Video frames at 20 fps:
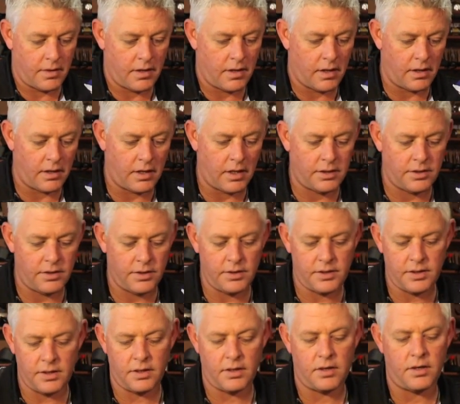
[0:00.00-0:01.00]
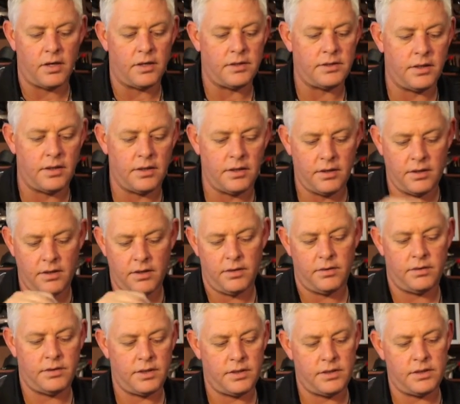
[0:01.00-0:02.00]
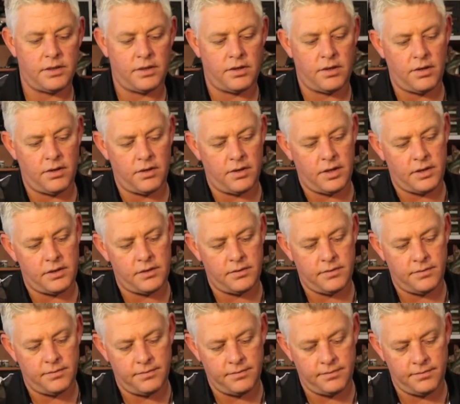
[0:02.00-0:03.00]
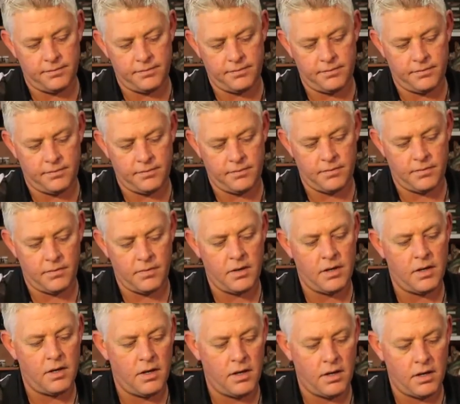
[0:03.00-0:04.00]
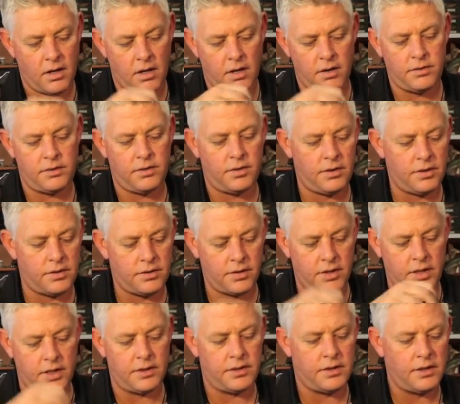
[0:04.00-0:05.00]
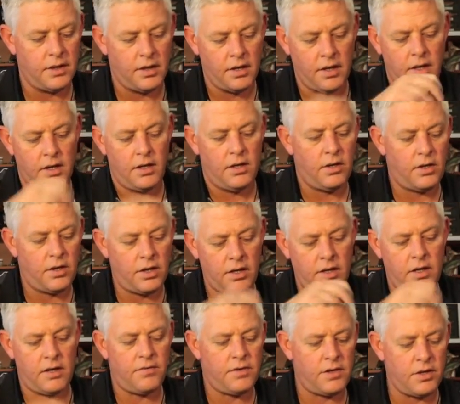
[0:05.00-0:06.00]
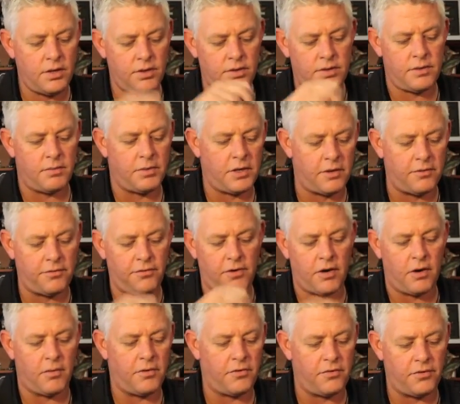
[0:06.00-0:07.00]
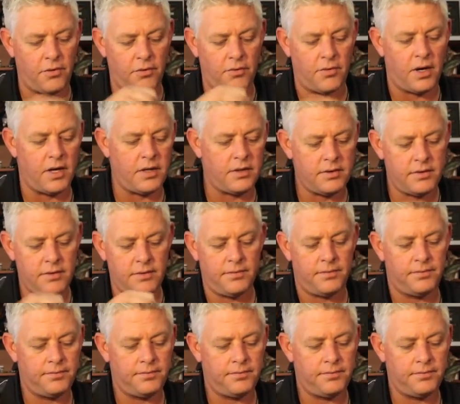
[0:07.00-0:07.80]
And that, using the cotton, you'll just secure it onto the trace. You can even use a bit of foam if you want.